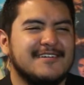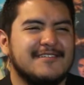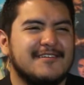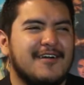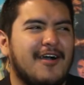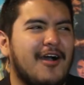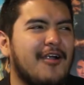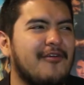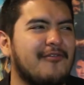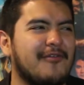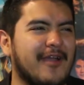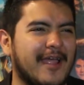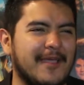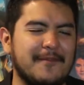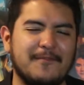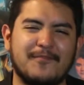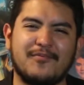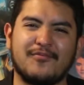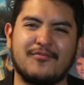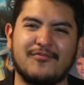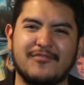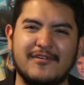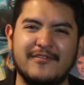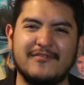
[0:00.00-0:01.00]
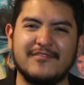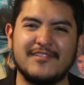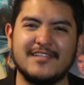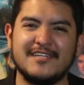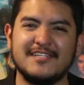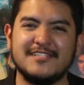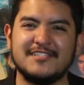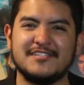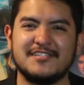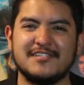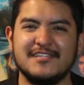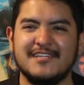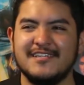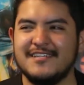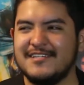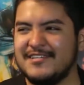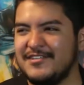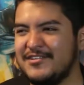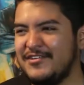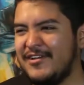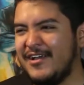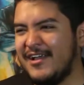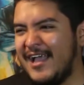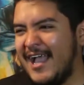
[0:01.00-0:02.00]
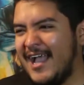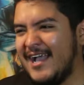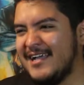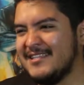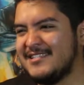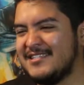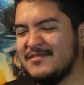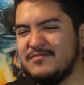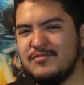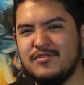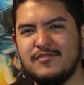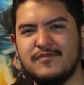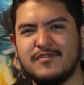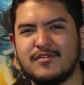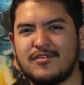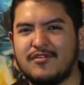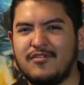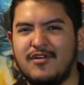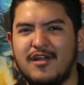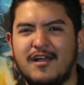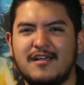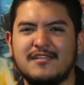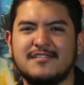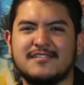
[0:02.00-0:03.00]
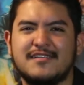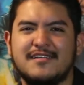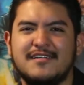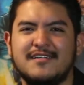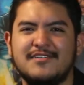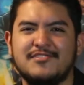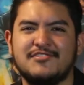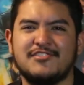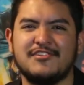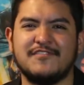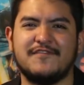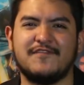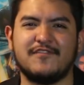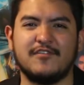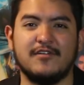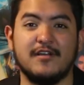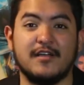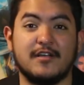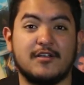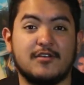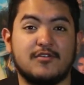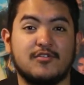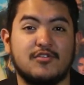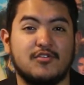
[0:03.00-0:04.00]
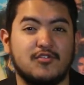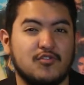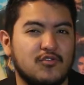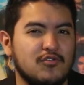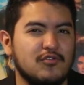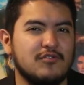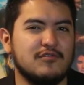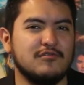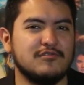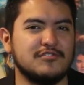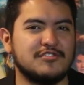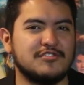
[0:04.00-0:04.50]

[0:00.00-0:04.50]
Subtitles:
alright, privileged. You had to move across country for a cool